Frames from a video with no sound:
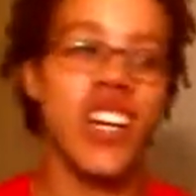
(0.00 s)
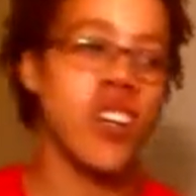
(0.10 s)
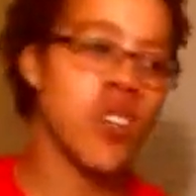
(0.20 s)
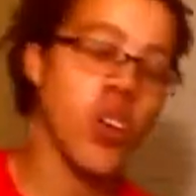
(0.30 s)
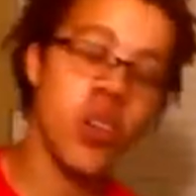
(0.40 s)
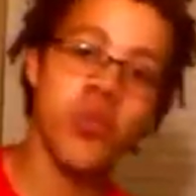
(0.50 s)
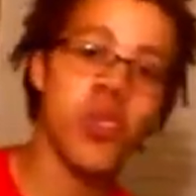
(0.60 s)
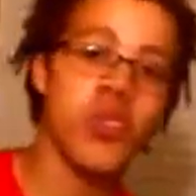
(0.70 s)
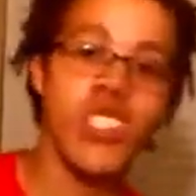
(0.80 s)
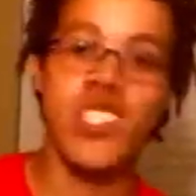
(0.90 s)
I own all the
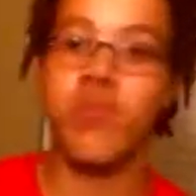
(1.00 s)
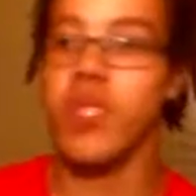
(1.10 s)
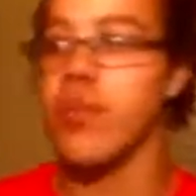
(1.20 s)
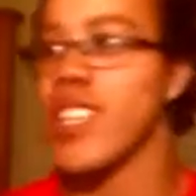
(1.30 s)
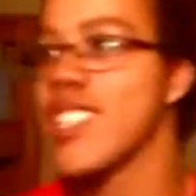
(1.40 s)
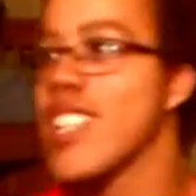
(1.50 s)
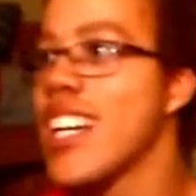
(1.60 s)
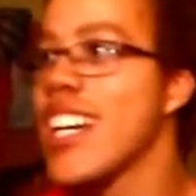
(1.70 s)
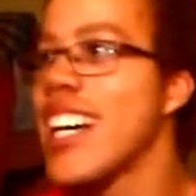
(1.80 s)
movies, pretty much.